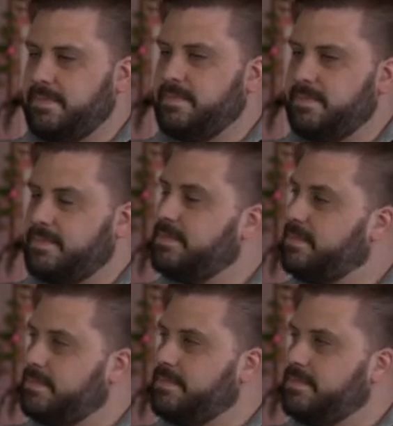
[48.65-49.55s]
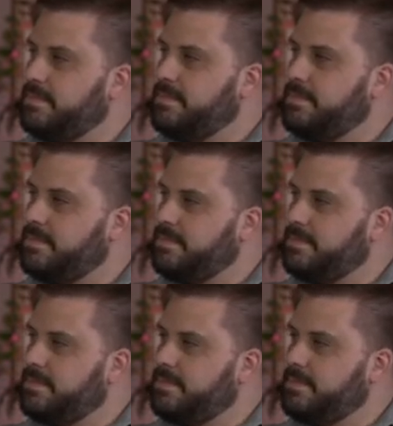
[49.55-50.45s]

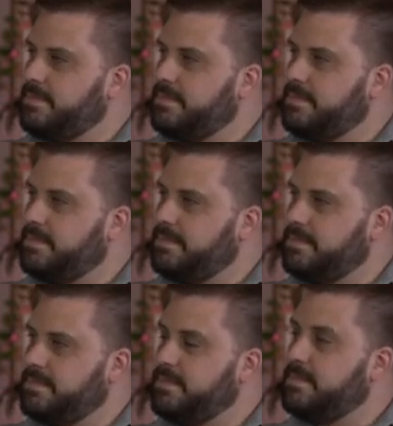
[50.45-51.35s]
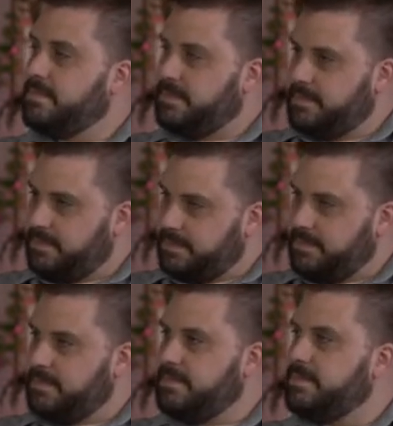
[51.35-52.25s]

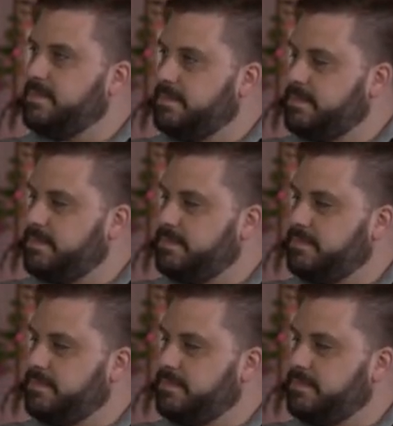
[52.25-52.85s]
The person shown says nothing.